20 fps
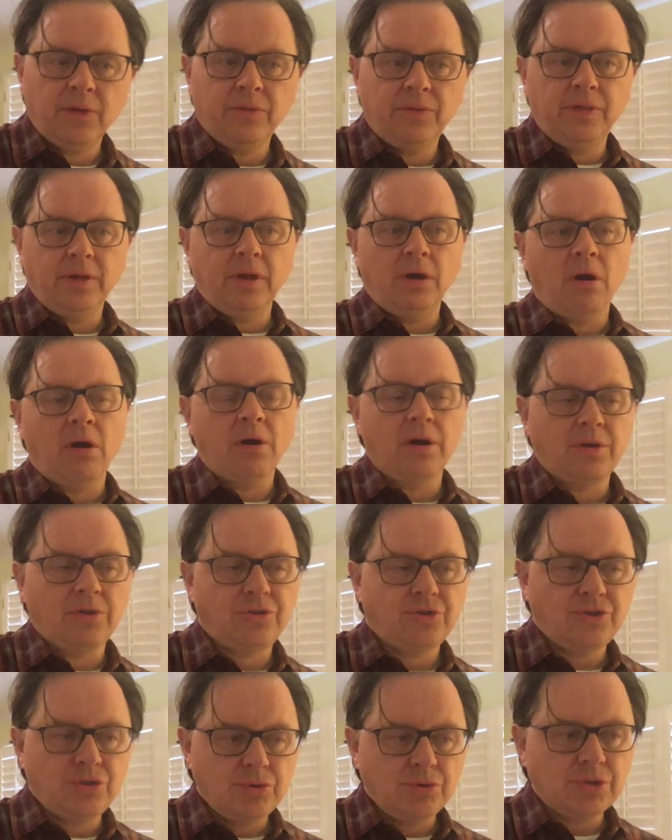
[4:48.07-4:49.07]
The
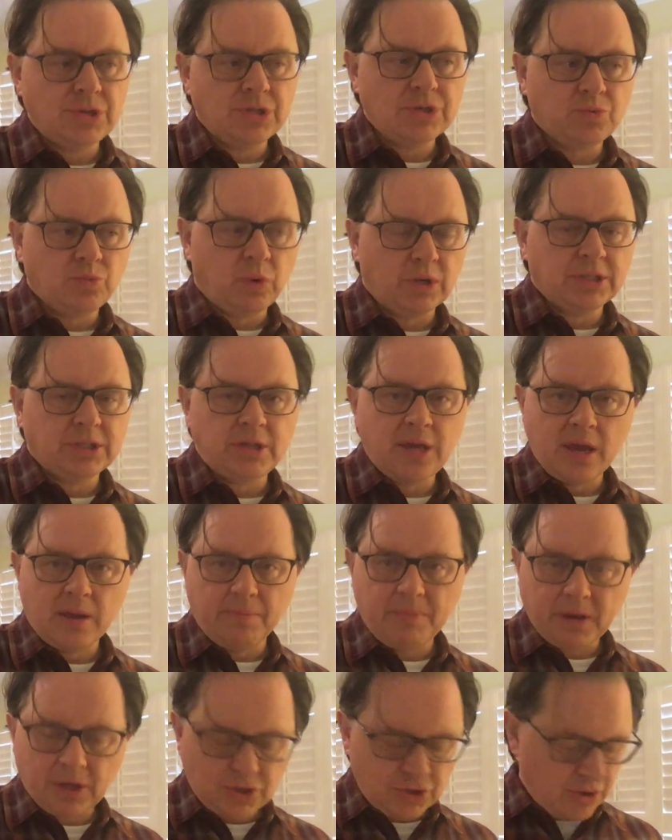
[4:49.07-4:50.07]
artist chooses what to take a
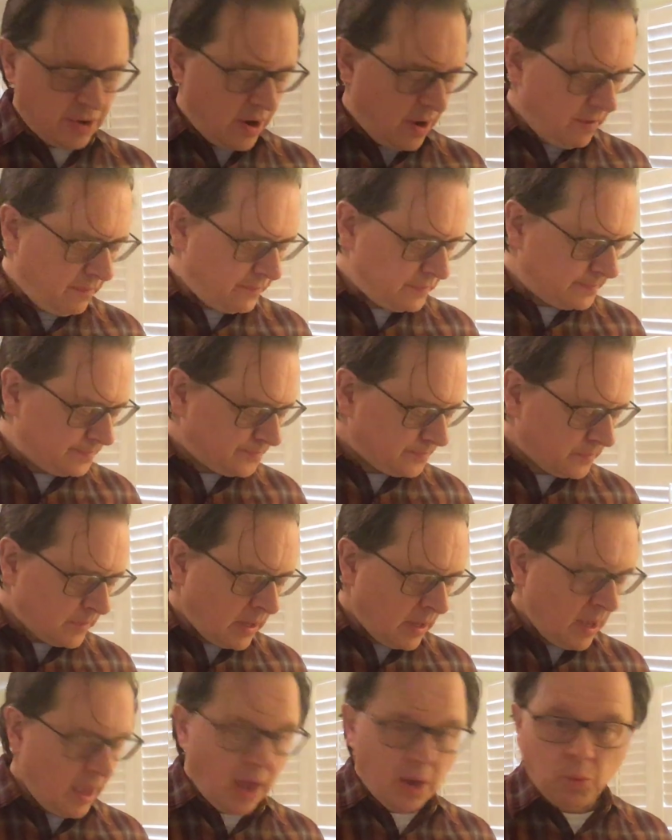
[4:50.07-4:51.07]
picture of
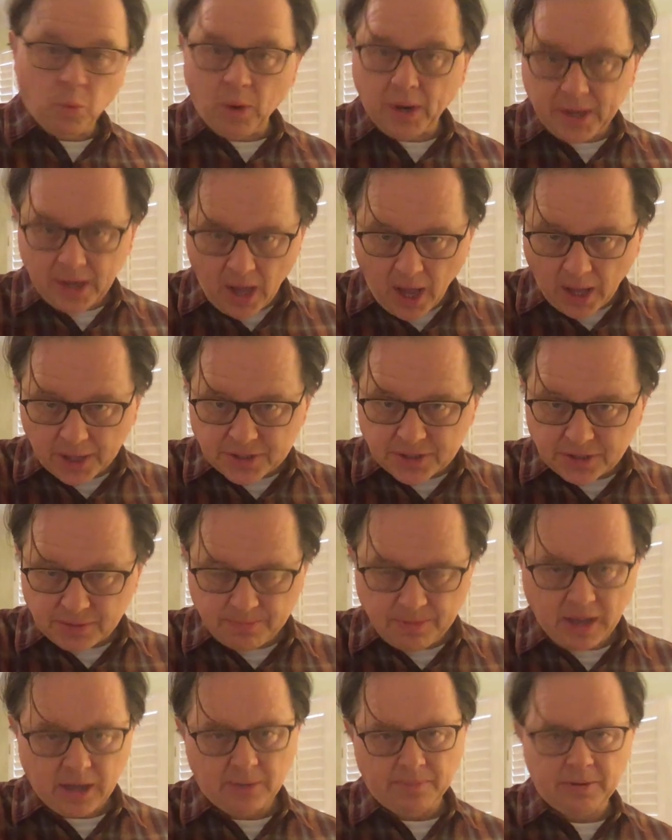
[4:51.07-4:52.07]
and what not to
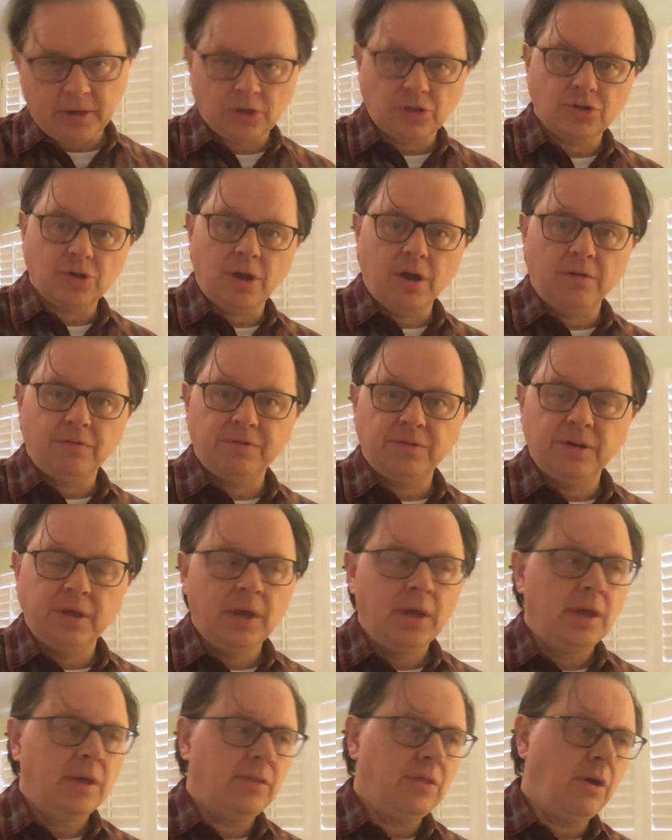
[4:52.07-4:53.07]
take a picture of.
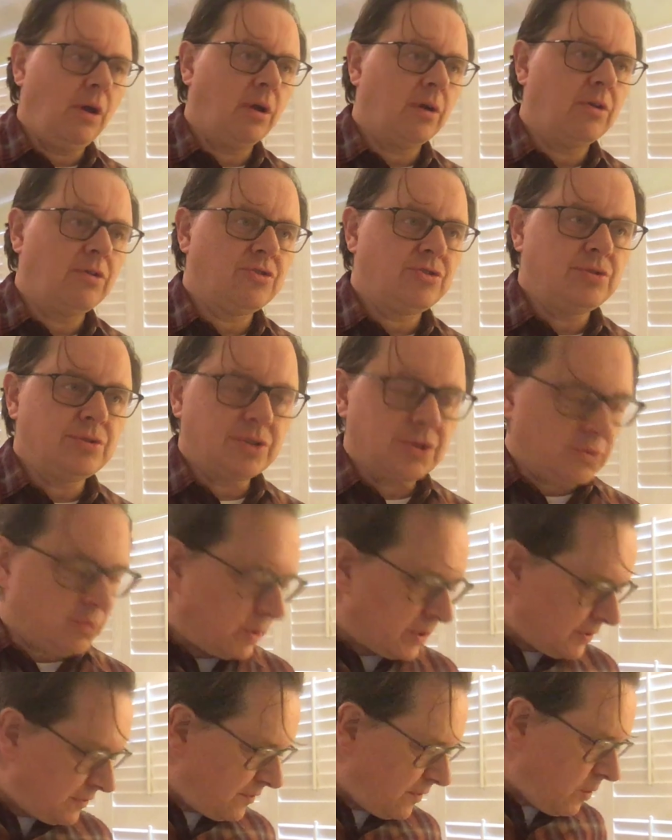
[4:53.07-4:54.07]
The artist chooses
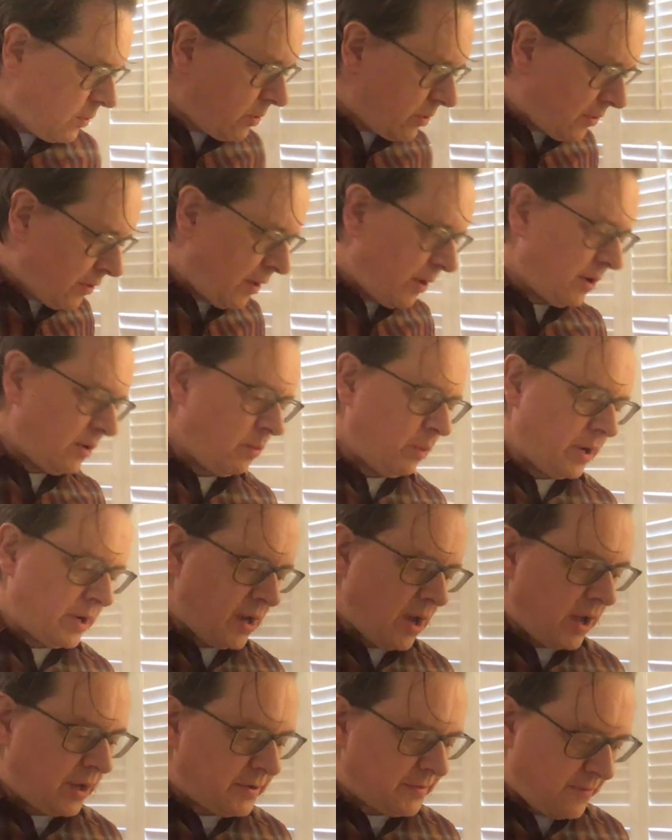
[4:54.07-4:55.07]
what to focus on and what
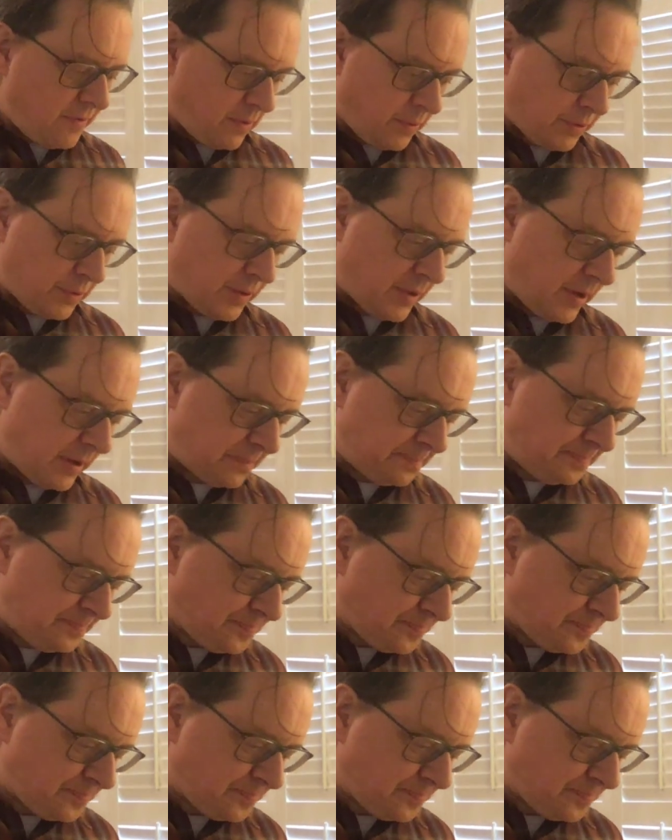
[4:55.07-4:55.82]
not to focus on.